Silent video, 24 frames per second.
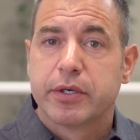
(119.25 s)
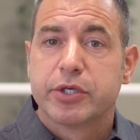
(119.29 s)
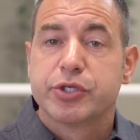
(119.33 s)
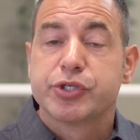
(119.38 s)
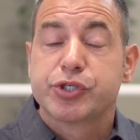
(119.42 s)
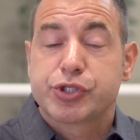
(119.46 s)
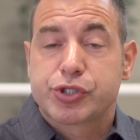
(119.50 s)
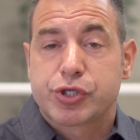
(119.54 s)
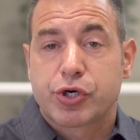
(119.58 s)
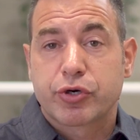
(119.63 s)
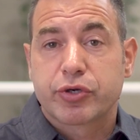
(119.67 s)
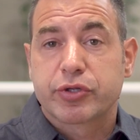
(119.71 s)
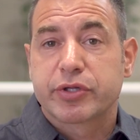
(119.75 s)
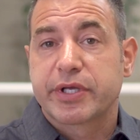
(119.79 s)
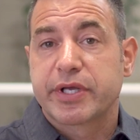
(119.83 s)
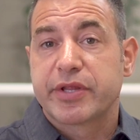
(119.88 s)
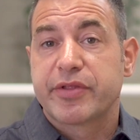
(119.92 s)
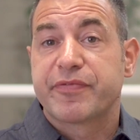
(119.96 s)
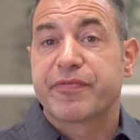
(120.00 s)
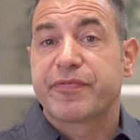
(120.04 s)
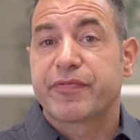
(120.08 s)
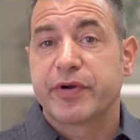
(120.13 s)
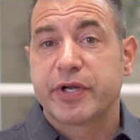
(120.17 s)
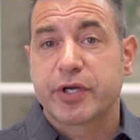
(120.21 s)
Certainly,
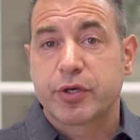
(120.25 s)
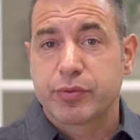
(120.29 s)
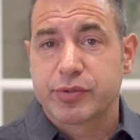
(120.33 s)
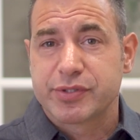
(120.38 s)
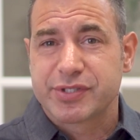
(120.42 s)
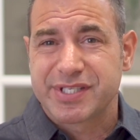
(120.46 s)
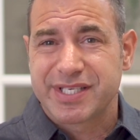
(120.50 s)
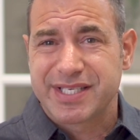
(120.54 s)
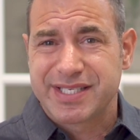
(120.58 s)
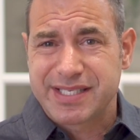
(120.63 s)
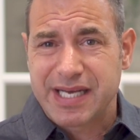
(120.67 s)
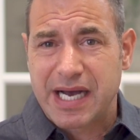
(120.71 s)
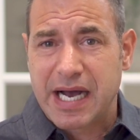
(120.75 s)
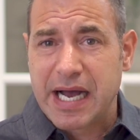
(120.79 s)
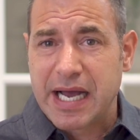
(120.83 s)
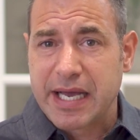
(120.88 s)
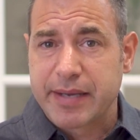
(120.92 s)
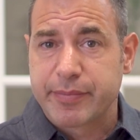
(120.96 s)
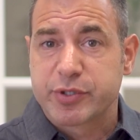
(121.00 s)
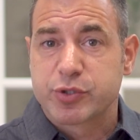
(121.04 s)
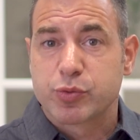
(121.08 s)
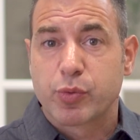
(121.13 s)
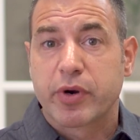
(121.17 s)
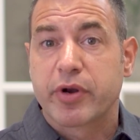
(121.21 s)
the frequency,
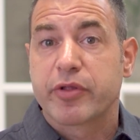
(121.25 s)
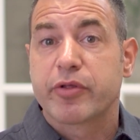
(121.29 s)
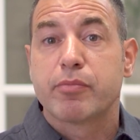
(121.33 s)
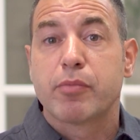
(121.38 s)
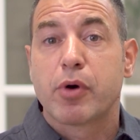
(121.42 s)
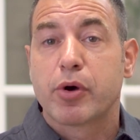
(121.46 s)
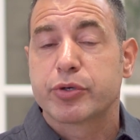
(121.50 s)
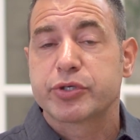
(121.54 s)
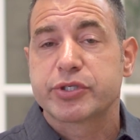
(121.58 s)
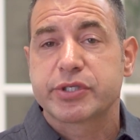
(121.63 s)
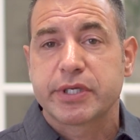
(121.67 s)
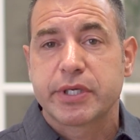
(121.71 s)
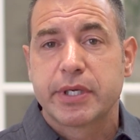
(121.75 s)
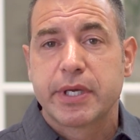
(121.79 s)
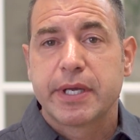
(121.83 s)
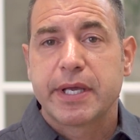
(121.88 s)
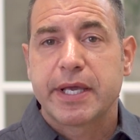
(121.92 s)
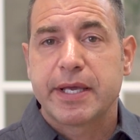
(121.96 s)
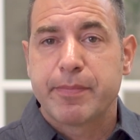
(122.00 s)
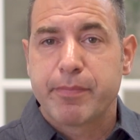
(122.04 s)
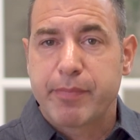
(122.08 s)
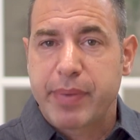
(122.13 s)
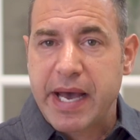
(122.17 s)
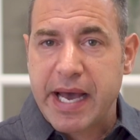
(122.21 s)
time is one of the most
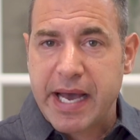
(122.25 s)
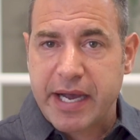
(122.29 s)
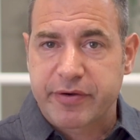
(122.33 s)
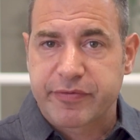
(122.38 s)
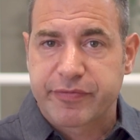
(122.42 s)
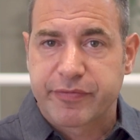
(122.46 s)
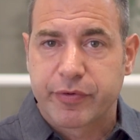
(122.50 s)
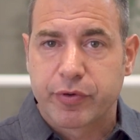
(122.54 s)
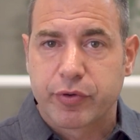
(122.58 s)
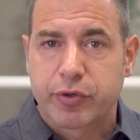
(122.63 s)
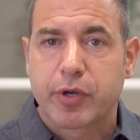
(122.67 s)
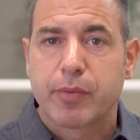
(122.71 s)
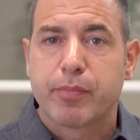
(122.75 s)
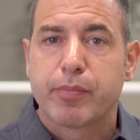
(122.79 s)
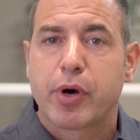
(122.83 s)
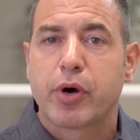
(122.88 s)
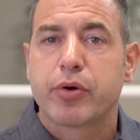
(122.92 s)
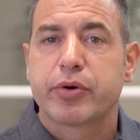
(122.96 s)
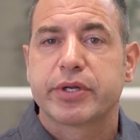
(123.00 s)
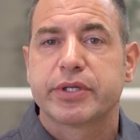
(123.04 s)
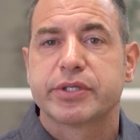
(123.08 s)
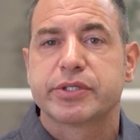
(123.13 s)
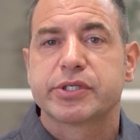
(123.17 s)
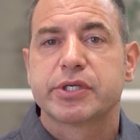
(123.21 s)
impactful
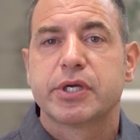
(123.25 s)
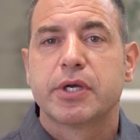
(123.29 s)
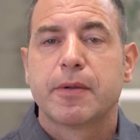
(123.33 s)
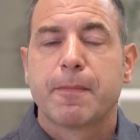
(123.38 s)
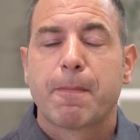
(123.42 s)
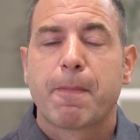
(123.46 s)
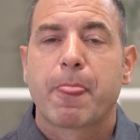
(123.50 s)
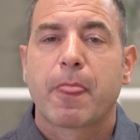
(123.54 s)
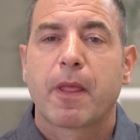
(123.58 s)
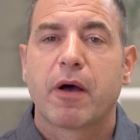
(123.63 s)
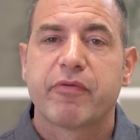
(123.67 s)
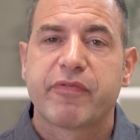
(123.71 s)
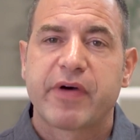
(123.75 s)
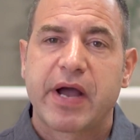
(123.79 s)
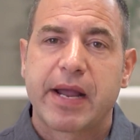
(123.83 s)
components of